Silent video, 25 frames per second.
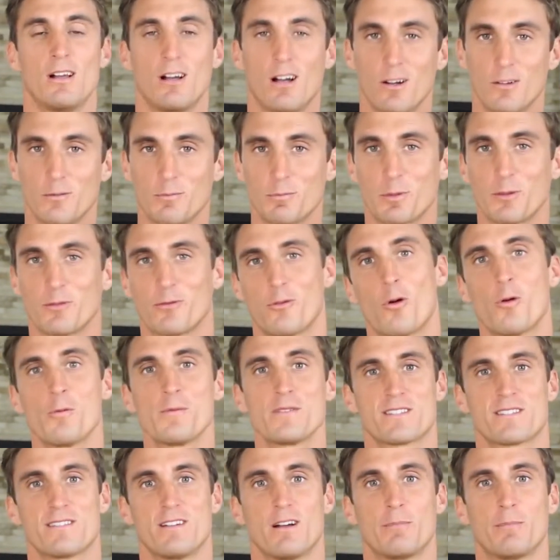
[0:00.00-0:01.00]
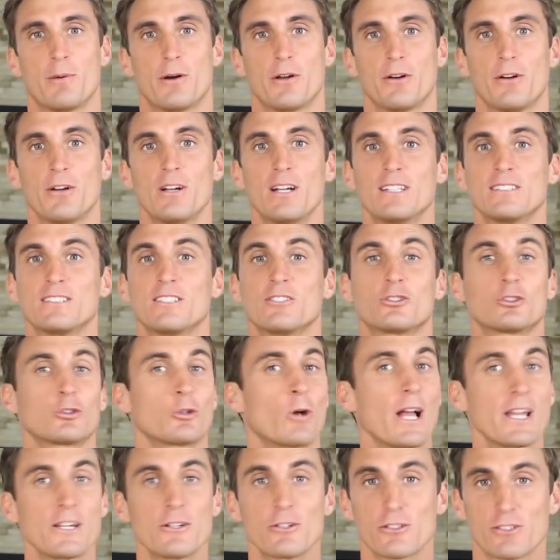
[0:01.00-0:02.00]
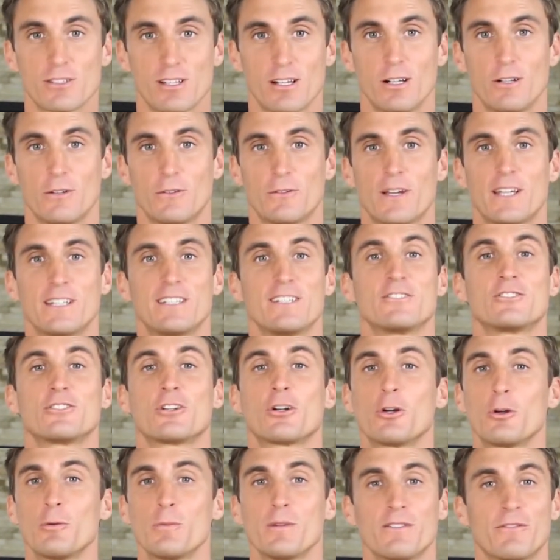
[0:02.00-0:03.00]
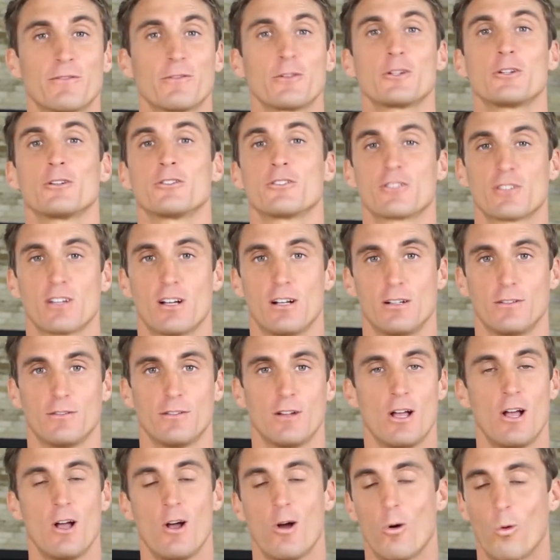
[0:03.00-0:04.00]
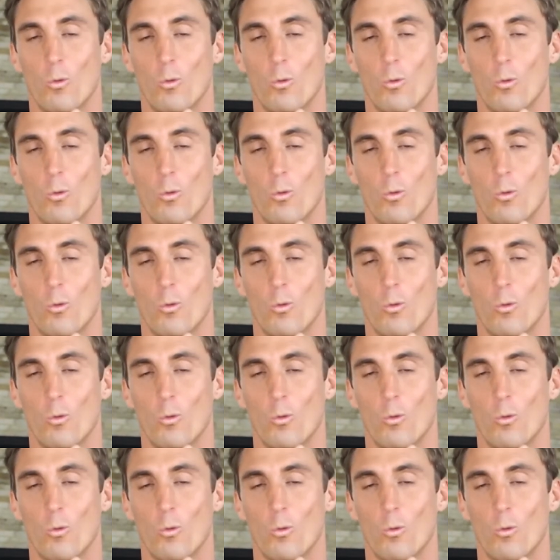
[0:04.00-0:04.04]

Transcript: of performance nut butter to try yourself and determine for yourself